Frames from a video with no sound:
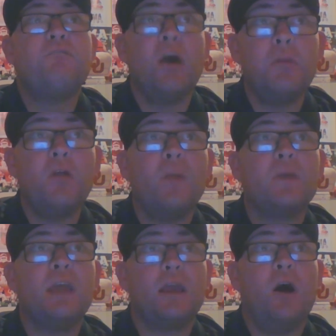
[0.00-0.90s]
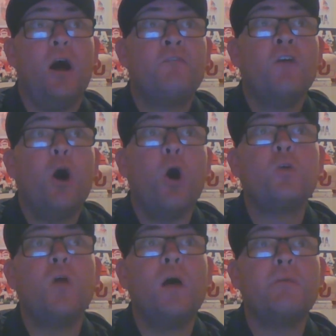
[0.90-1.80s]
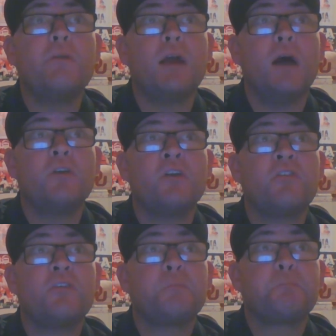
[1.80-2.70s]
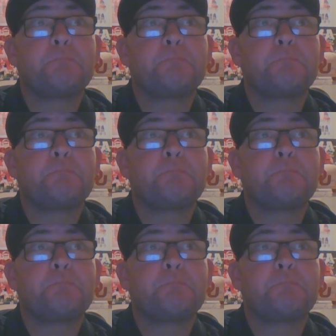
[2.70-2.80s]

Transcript: fumble on the kickoff, Oklahoma recovers